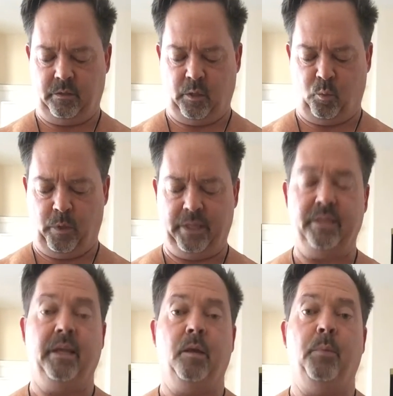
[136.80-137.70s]
there one
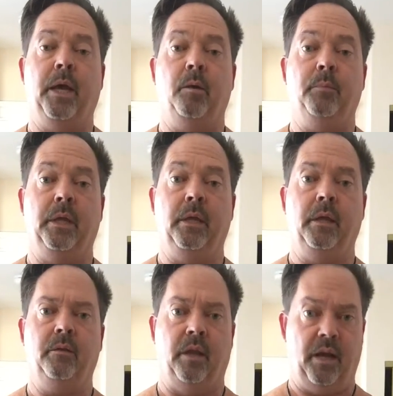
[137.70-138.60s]
thing about
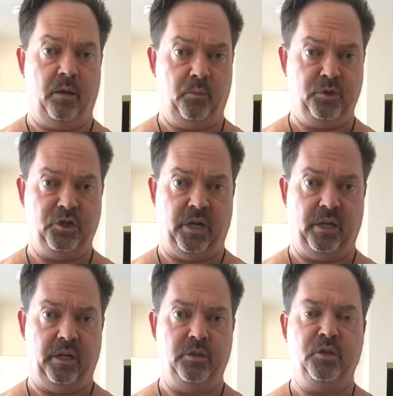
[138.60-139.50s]
me that I would
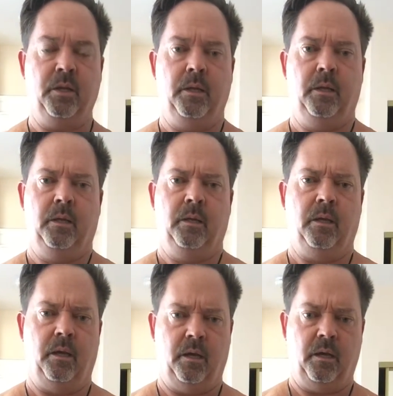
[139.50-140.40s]
change
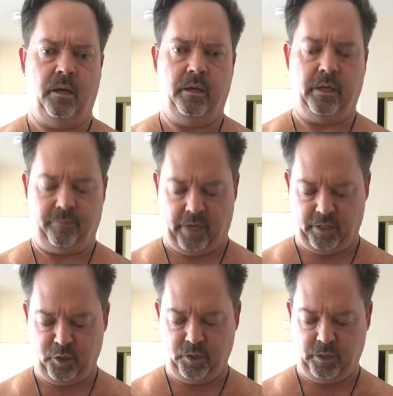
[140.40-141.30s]
if I
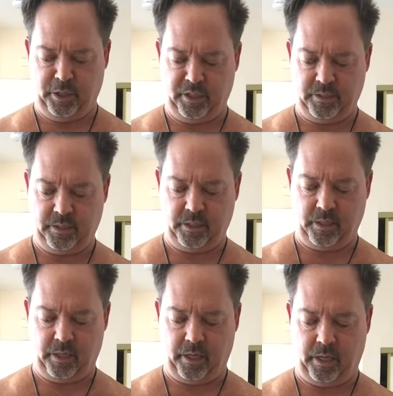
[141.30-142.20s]
could,
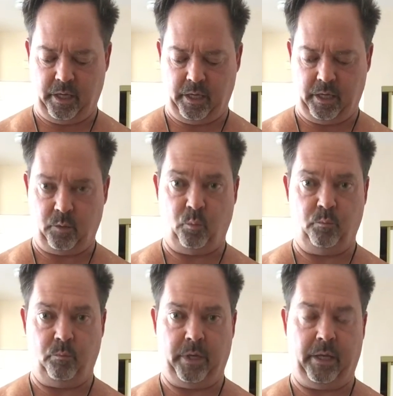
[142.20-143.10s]
and
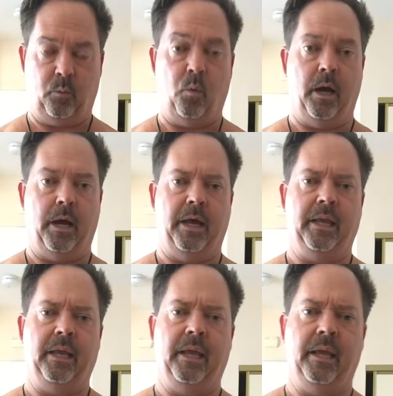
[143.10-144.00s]

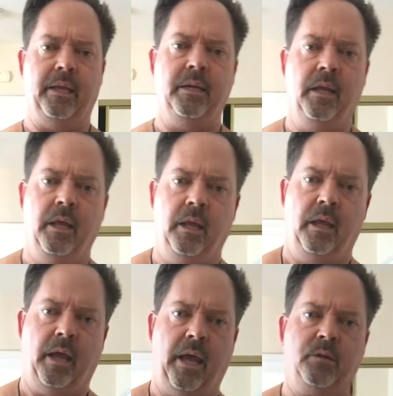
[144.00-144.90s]
why? And
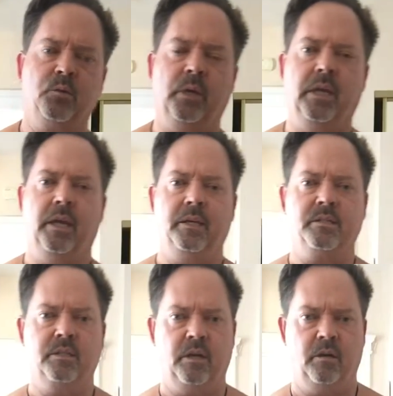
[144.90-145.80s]
actually,
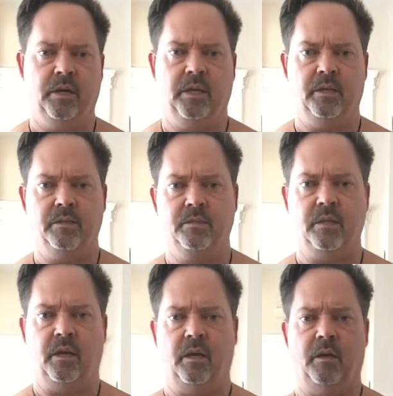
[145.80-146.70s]
yes, there
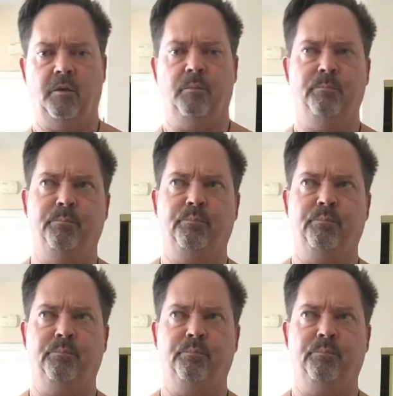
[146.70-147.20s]
is. The